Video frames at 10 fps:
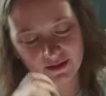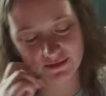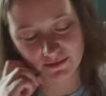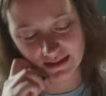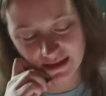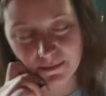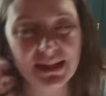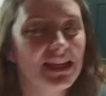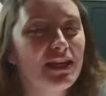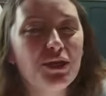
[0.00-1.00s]
really dumb, but
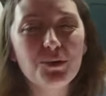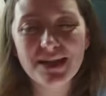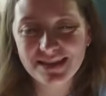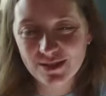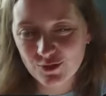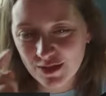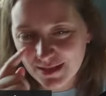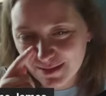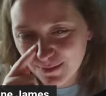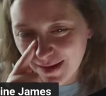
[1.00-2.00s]
like you get the
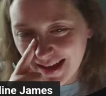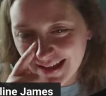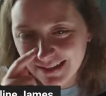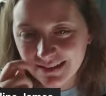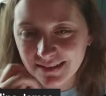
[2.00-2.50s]
gist, right?